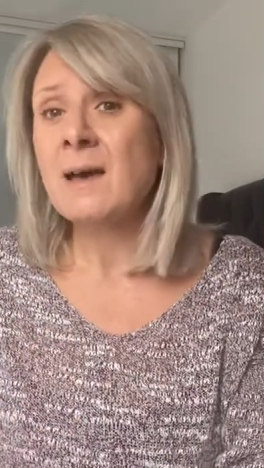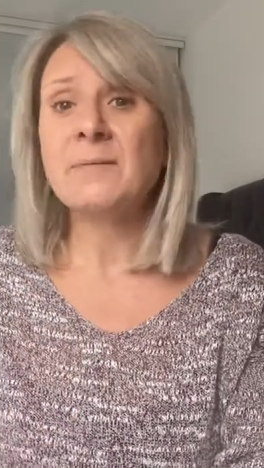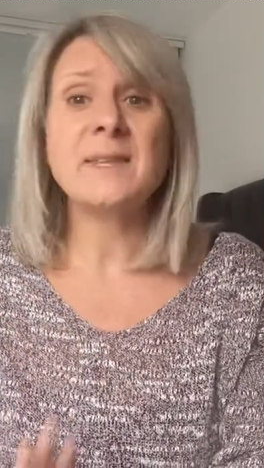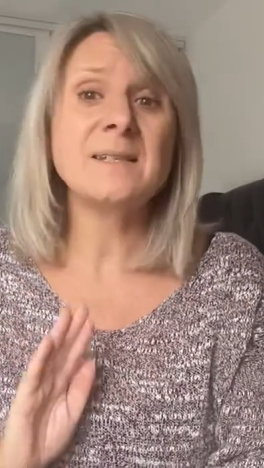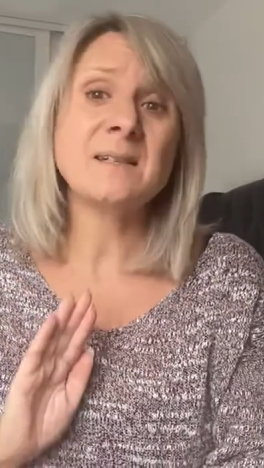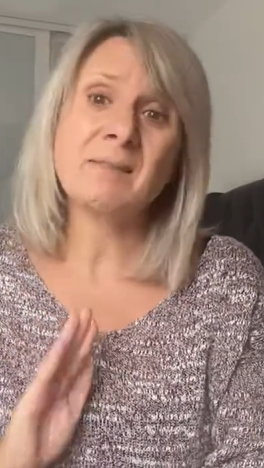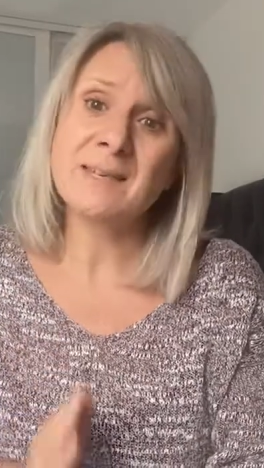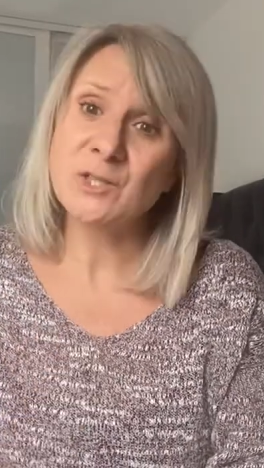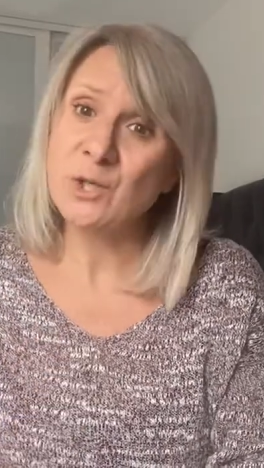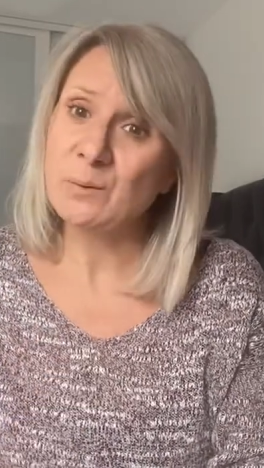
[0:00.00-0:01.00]
There's
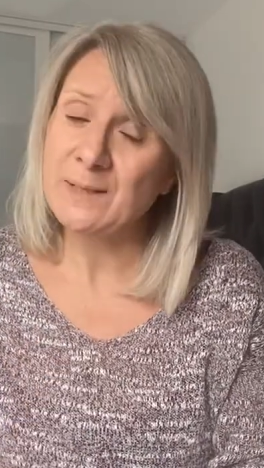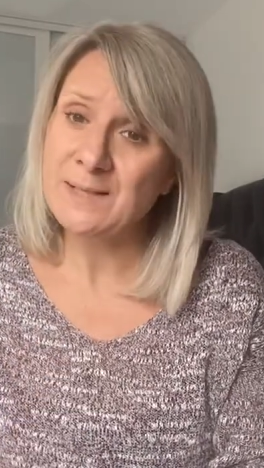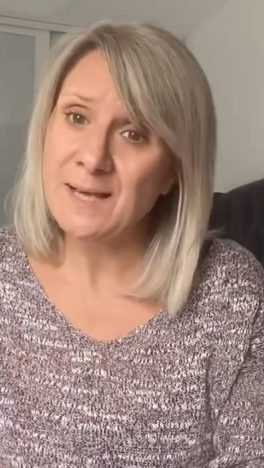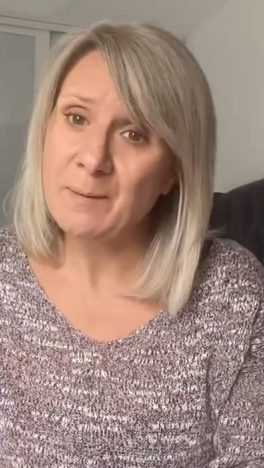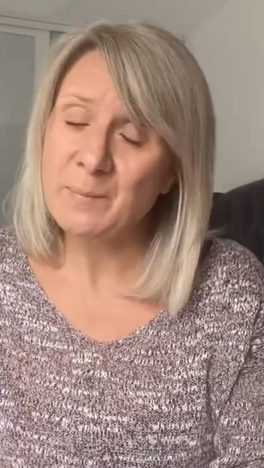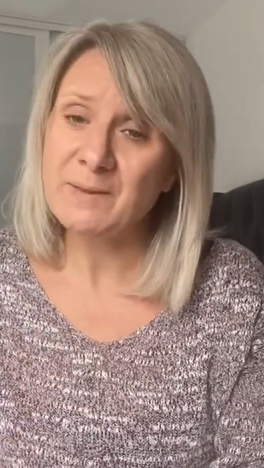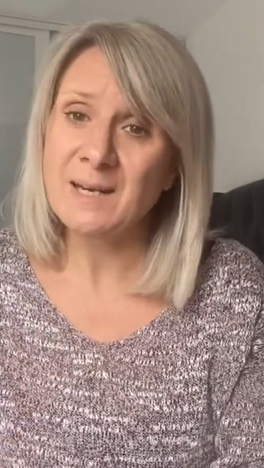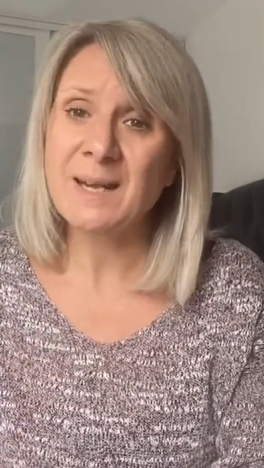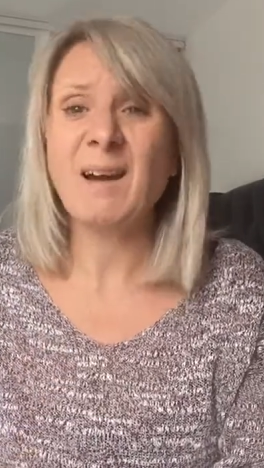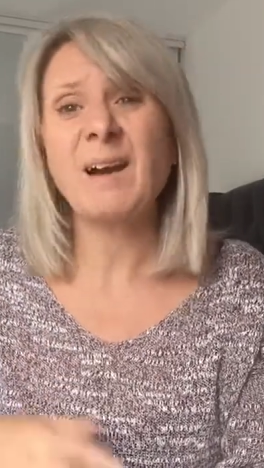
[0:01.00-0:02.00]
nothing too in-depth in it.